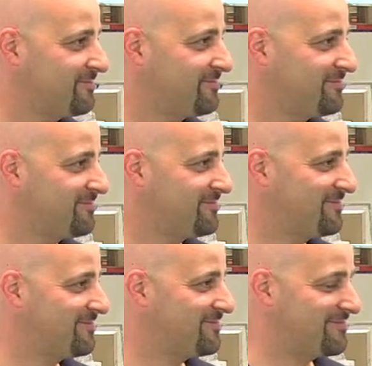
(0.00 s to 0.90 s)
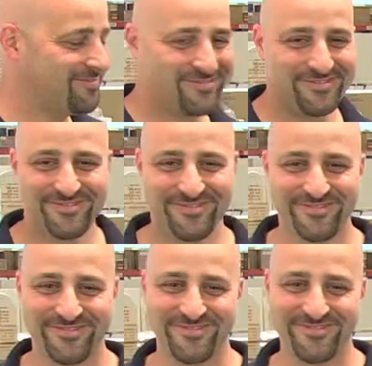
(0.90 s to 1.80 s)

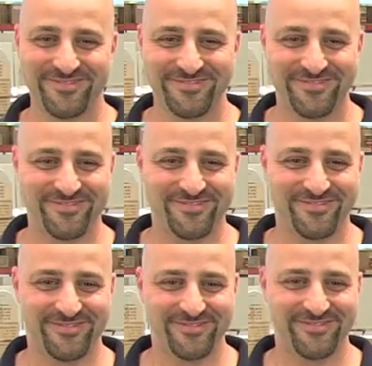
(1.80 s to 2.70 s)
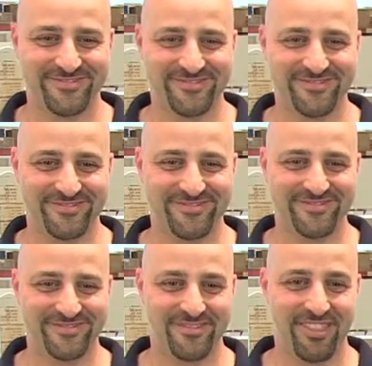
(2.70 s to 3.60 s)

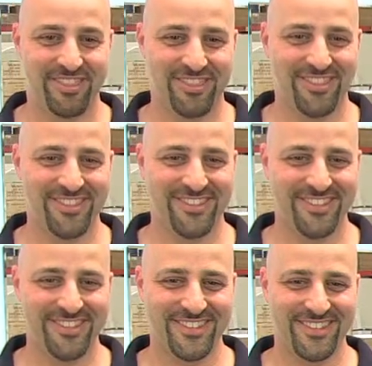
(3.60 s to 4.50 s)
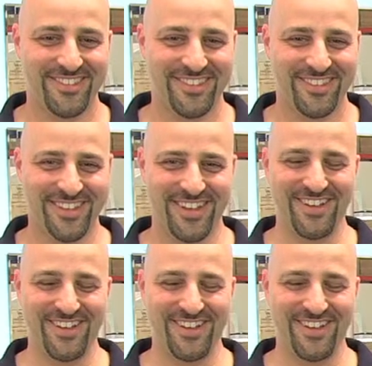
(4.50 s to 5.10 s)
(silent)